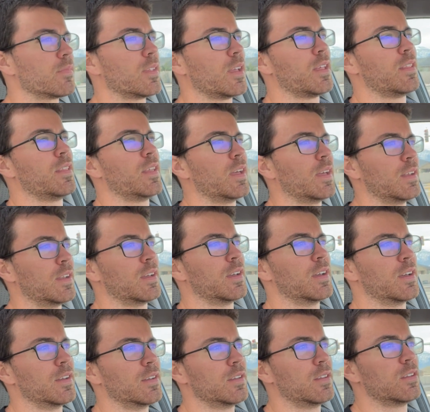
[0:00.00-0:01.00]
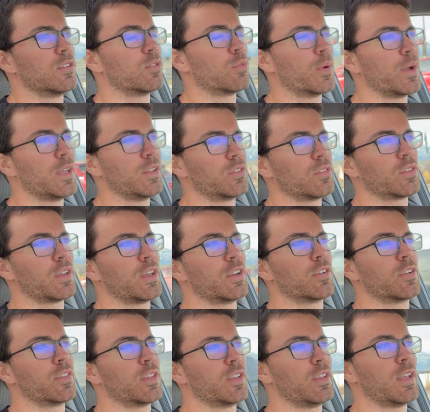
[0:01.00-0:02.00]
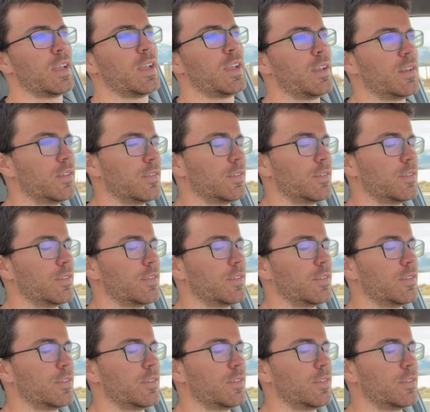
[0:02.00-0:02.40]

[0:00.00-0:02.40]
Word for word: and then uh, weights later in the day.